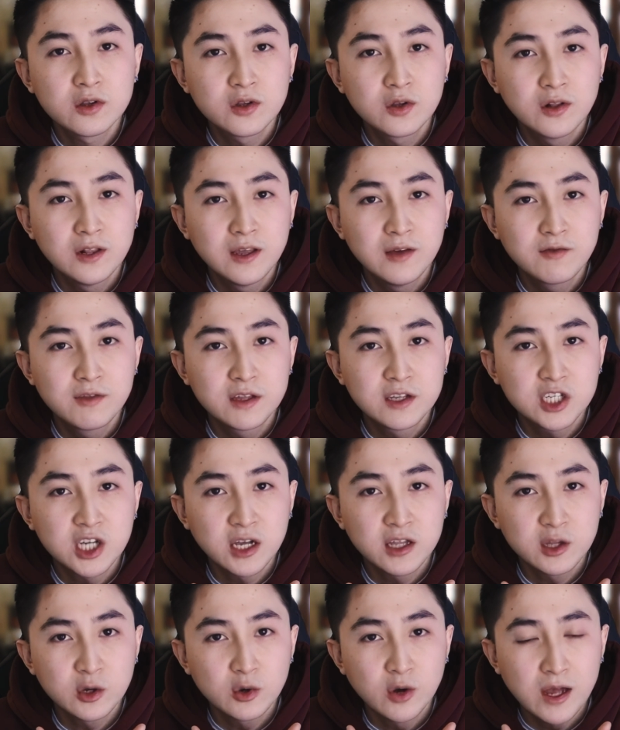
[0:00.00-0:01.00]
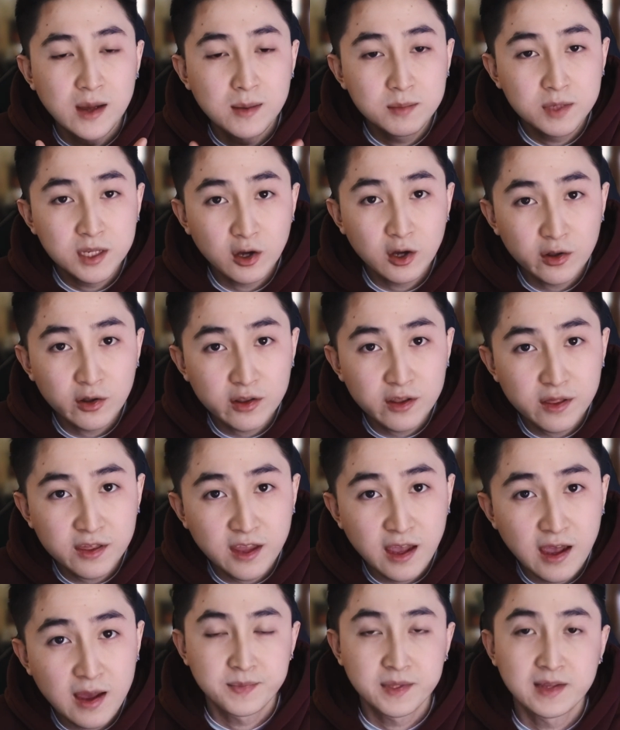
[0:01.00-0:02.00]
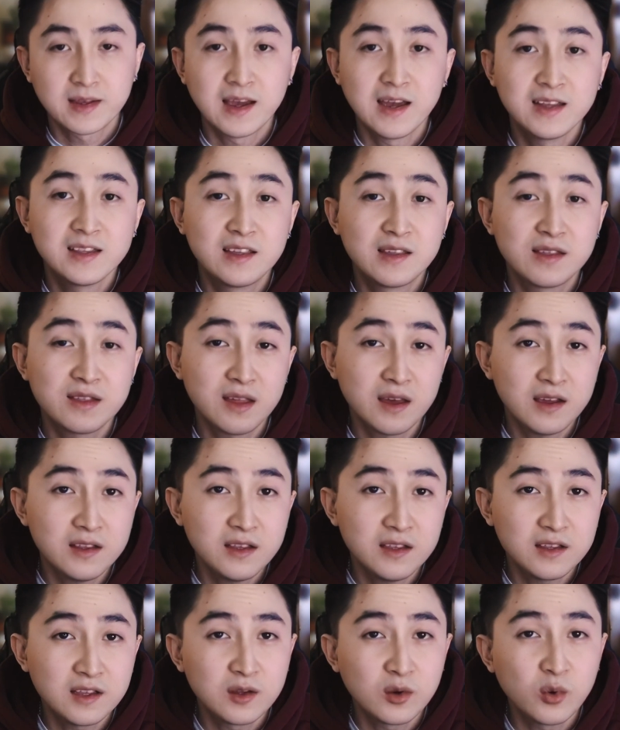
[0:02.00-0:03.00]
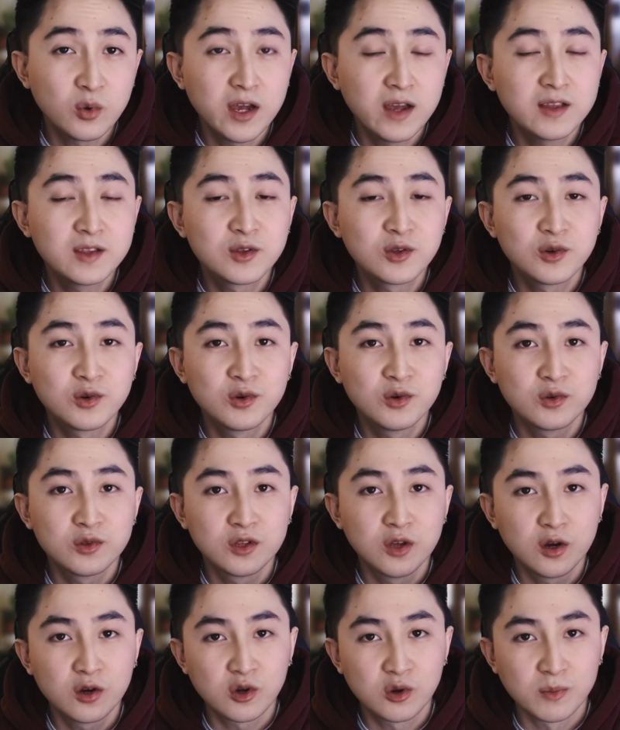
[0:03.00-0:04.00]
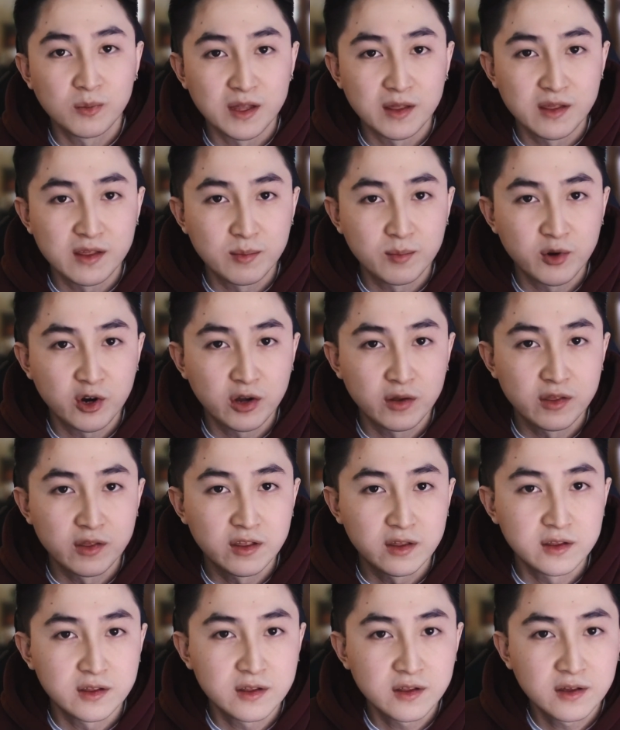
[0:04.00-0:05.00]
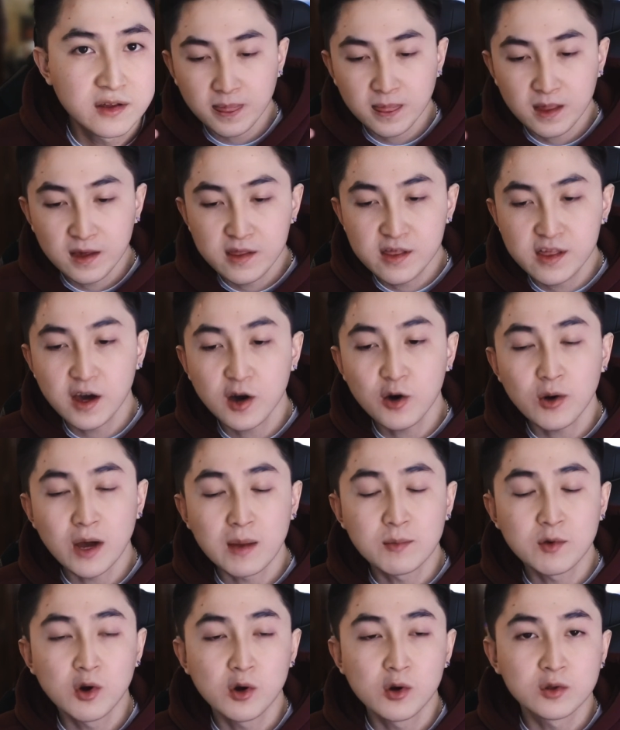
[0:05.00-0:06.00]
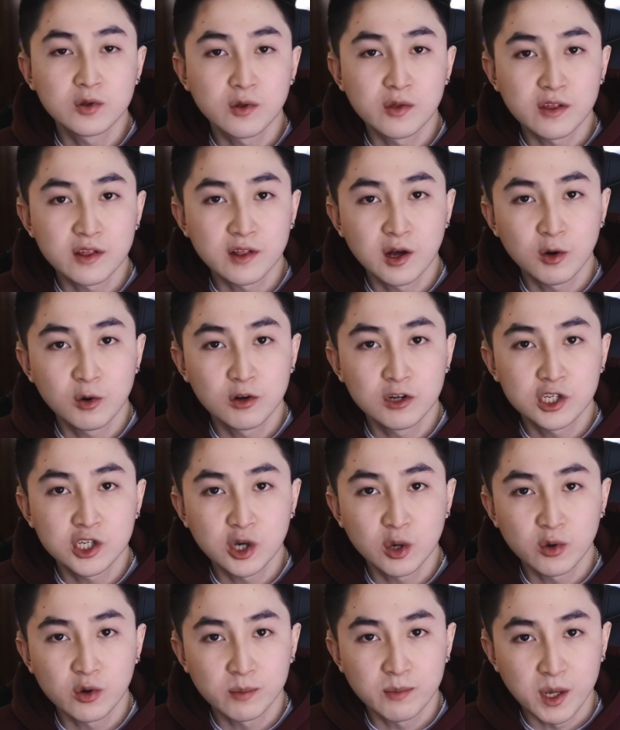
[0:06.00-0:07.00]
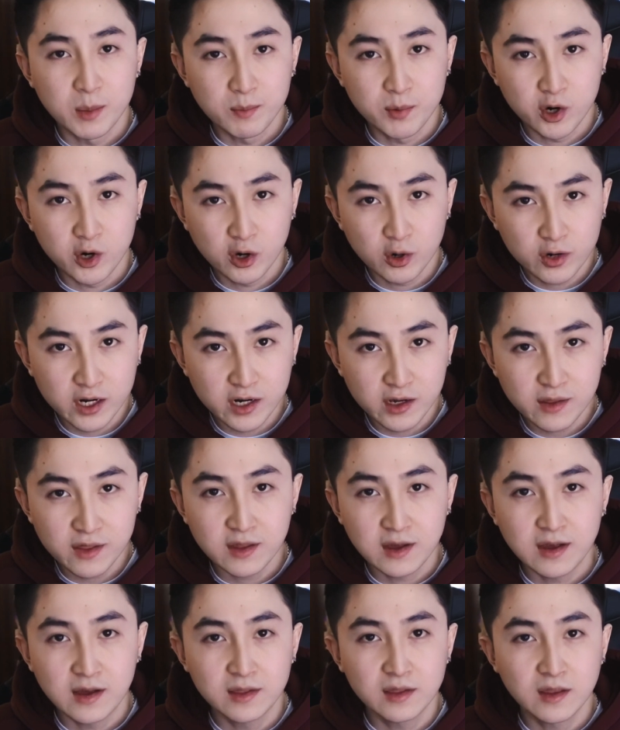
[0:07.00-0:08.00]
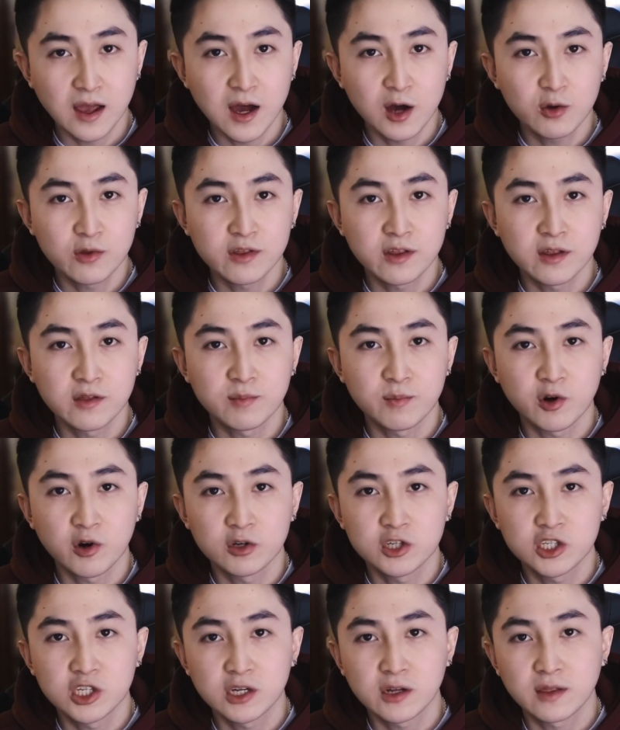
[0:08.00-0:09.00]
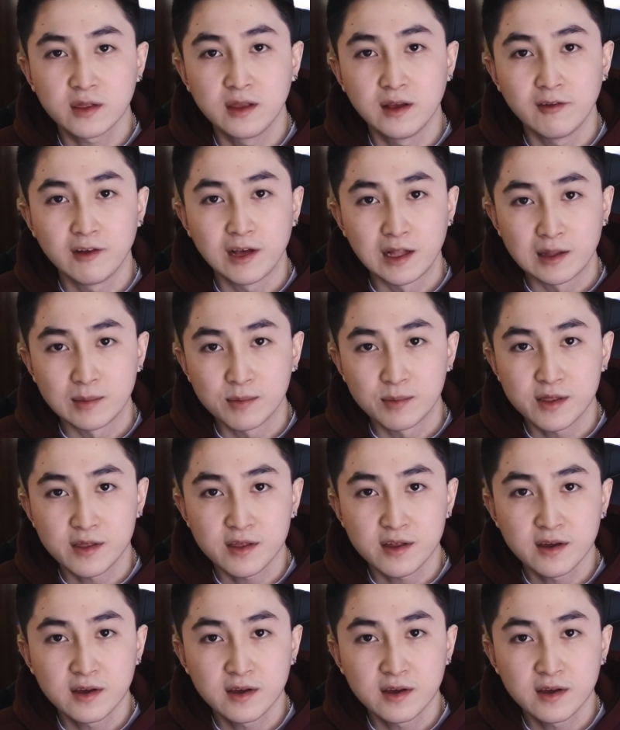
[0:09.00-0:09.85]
to leave the channel empty all this time, I decided in a way to document the process. So, I'm going to slowly show you my progress and how this project develops.